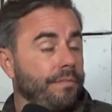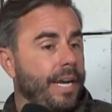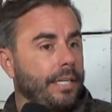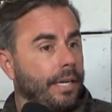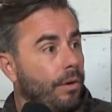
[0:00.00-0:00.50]
In
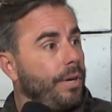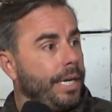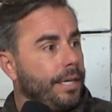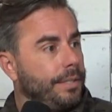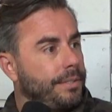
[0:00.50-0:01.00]
fact, I know it
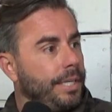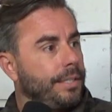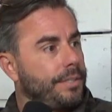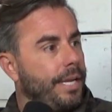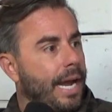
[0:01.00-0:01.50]
is
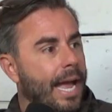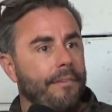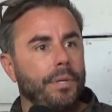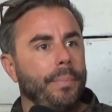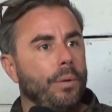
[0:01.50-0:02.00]
that I
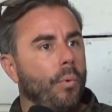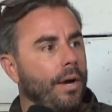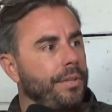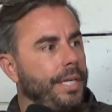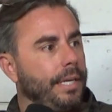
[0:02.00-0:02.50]
have to be
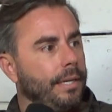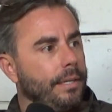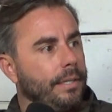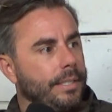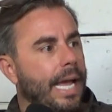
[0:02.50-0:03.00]
wealthy
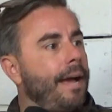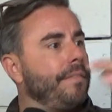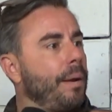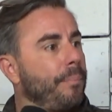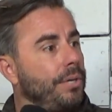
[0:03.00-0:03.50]
to
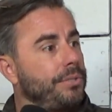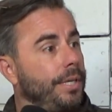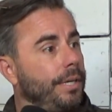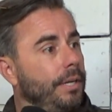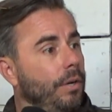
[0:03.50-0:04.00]
have that
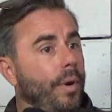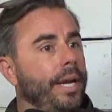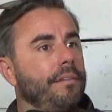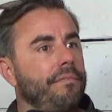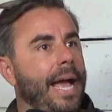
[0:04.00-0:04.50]
person,
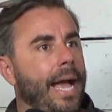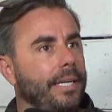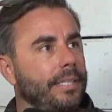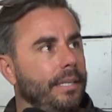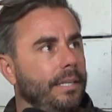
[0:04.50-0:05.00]
when in
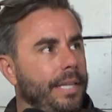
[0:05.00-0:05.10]
fact,